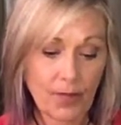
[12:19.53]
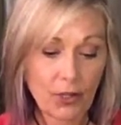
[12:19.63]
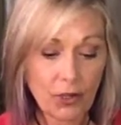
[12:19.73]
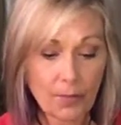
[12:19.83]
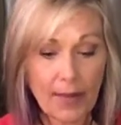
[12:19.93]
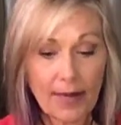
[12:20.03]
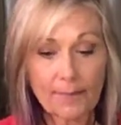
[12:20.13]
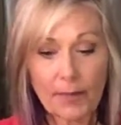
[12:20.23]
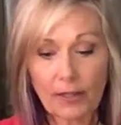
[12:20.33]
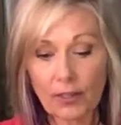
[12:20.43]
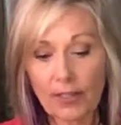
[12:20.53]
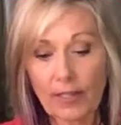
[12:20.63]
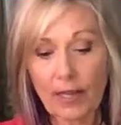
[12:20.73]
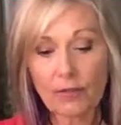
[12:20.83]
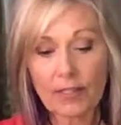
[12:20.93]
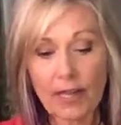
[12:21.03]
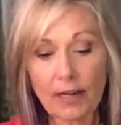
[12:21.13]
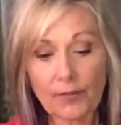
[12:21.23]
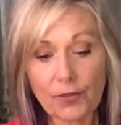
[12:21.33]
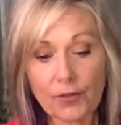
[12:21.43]
You might have been looking outside
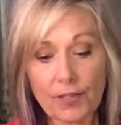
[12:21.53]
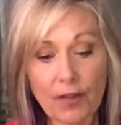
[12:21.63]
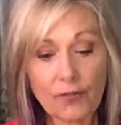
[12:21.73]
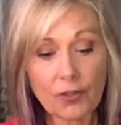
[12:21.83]
of yourself